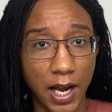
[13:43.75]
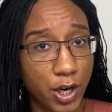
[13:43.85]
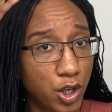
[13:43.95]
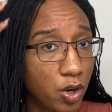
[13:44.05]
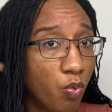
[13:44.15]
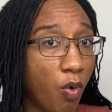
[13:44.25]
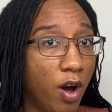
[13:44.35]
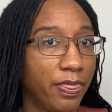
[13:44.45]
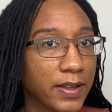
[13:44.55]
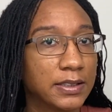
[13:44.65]
I do
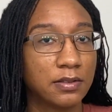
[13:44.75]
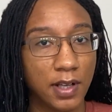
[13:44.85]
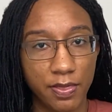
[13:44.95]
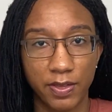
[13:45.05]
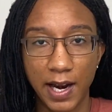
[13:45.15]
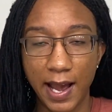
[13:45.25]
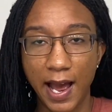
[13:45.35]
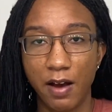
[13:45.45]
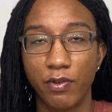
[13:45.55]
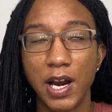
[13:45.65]
want this length that I
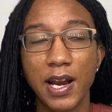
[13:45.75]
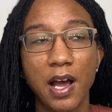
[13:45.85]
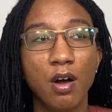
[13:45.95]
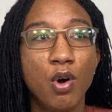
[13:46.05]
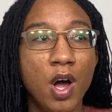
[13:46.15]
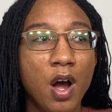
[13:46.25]
have right now,